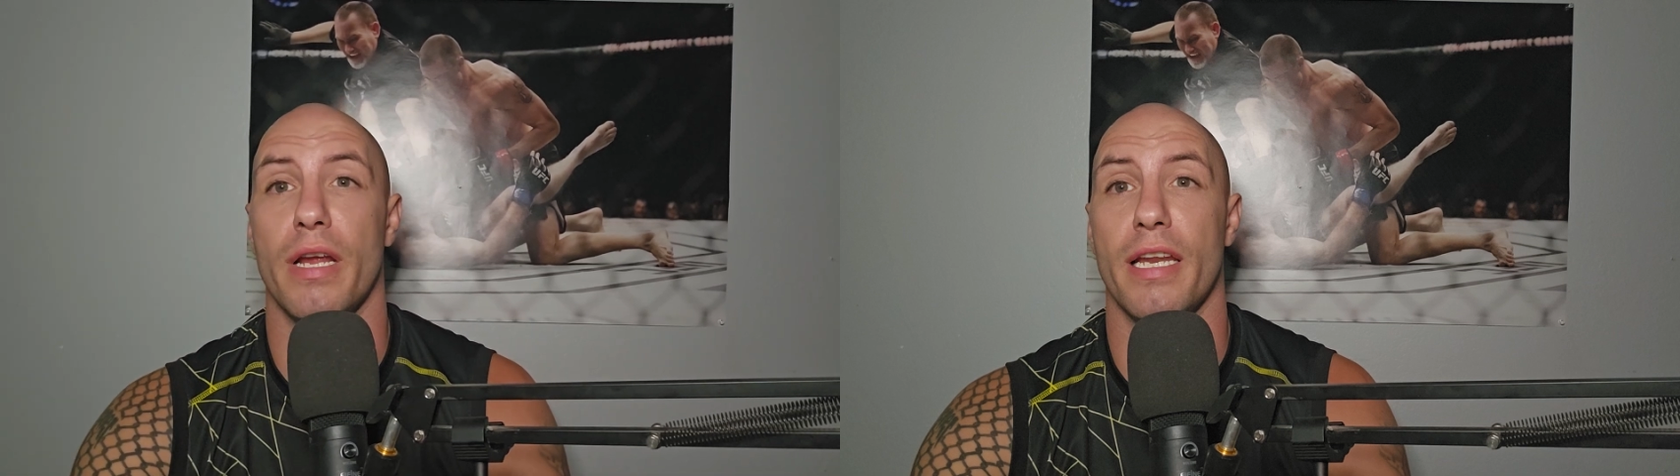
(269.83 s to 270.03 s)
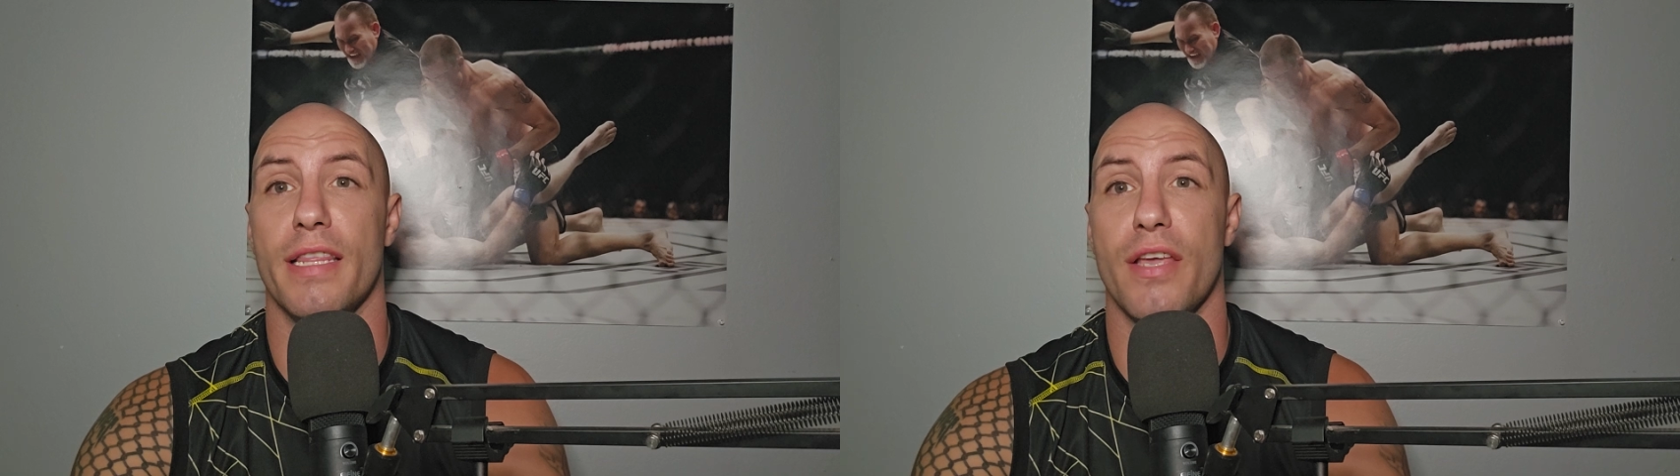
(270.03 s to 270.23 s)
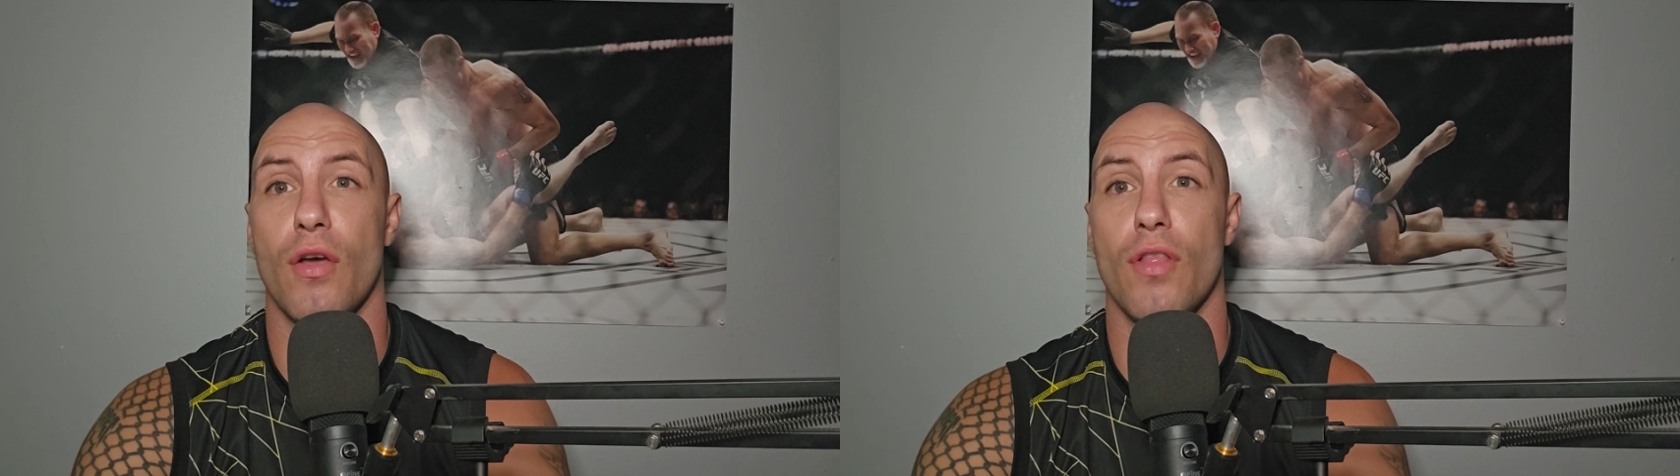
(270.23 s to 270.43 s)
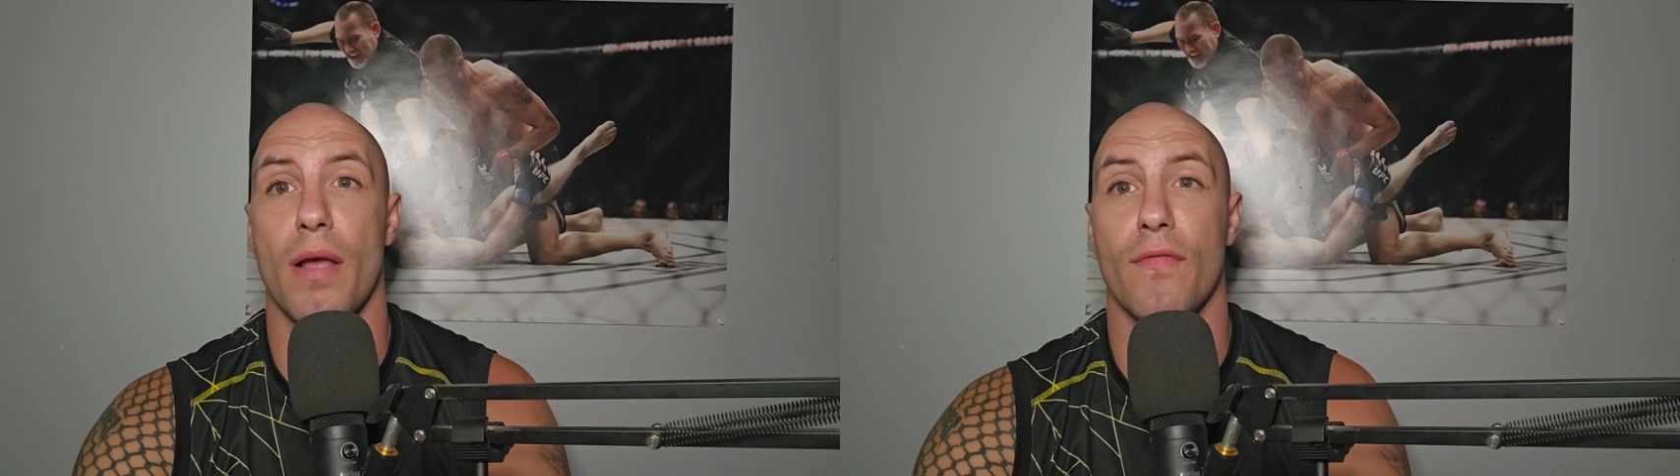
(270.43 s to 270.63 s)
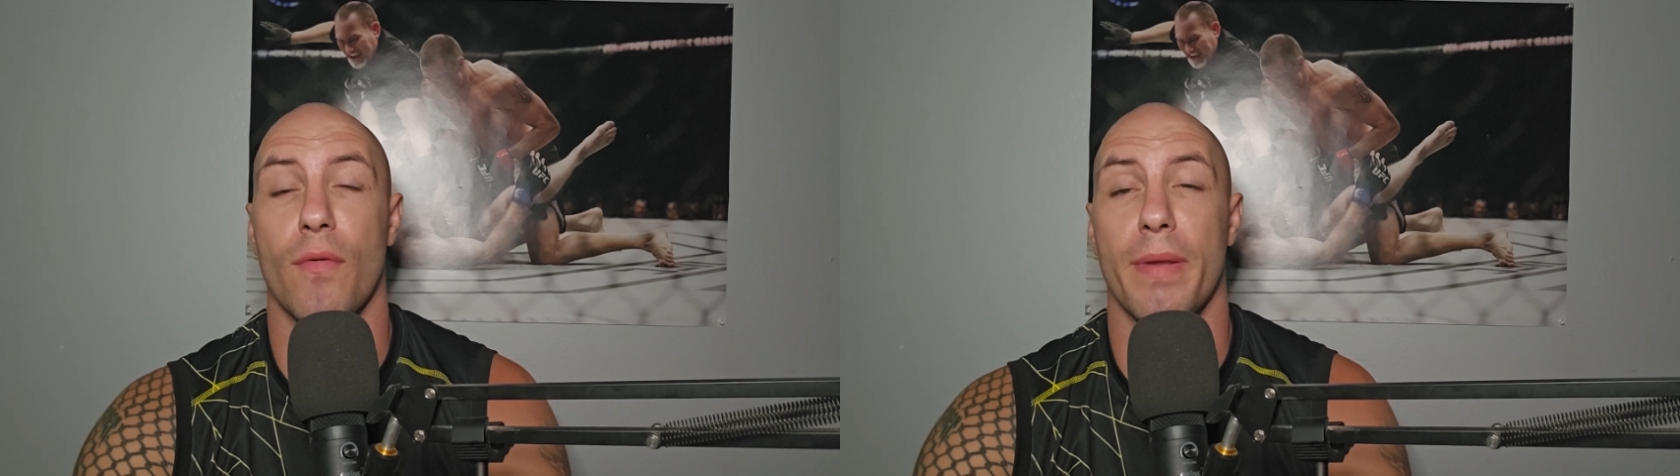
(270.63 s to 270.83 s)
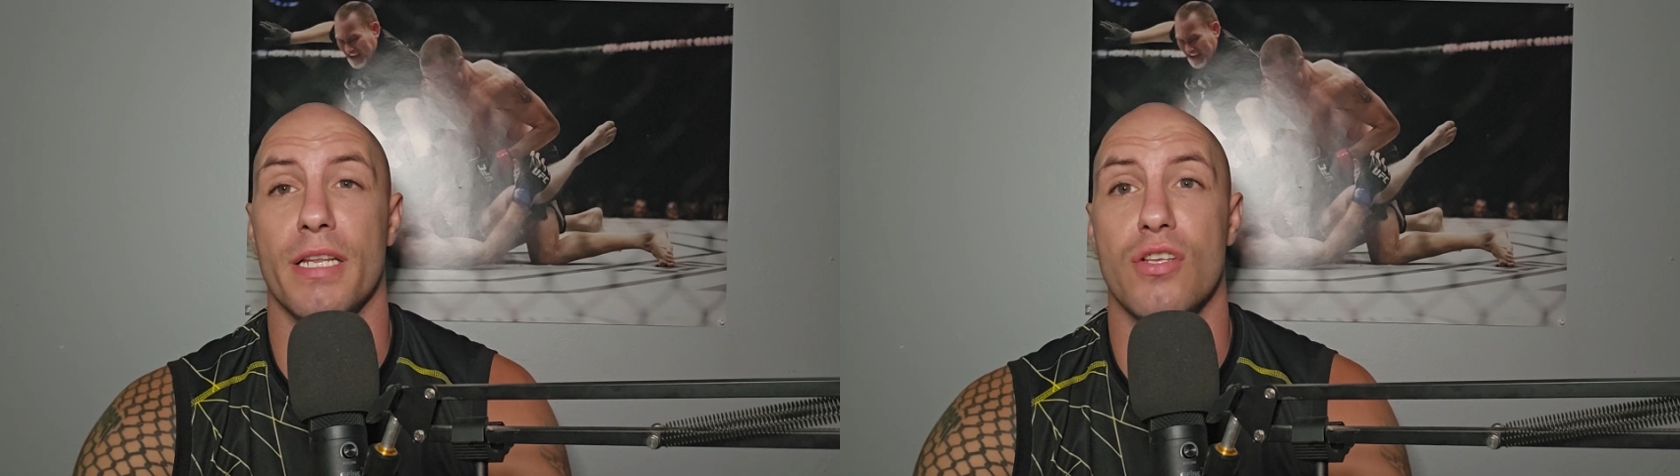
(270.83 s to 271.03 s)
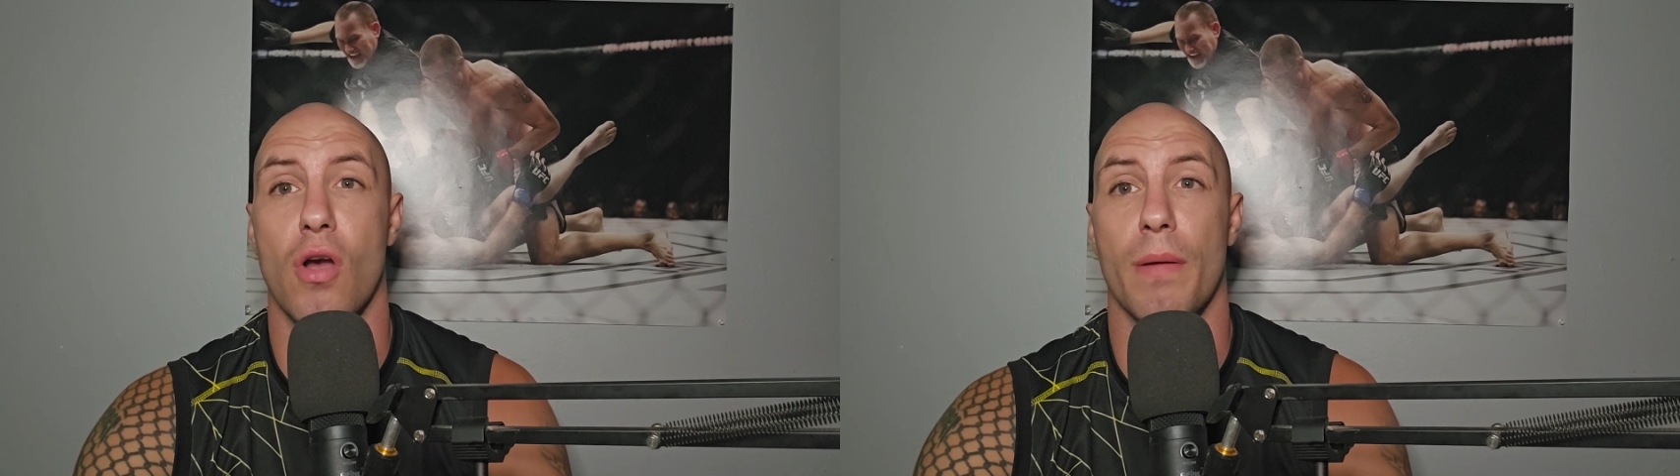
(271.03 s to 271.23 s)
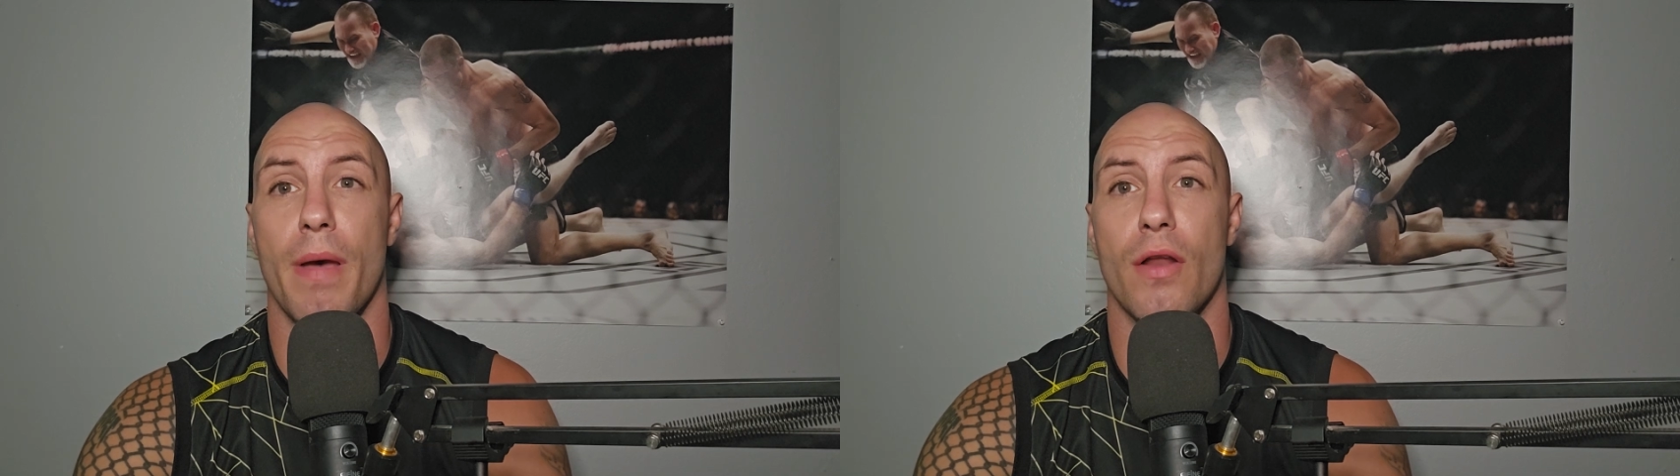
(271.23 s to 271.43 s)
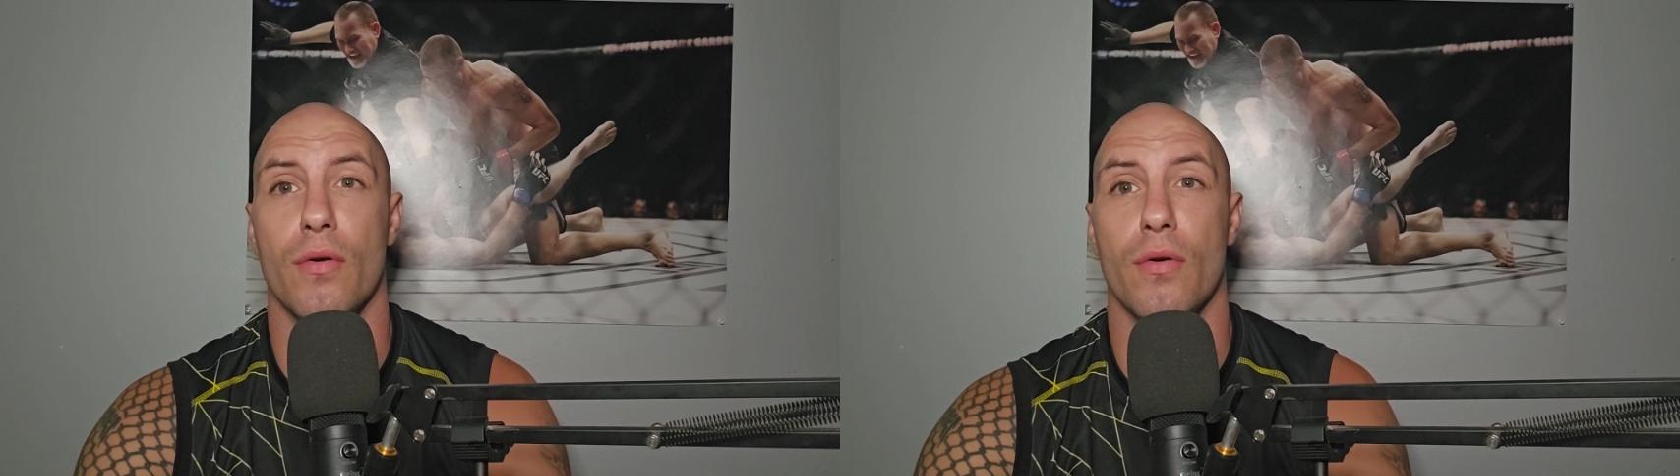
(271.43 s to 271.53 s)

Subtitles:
anything you'd like for me to talk about,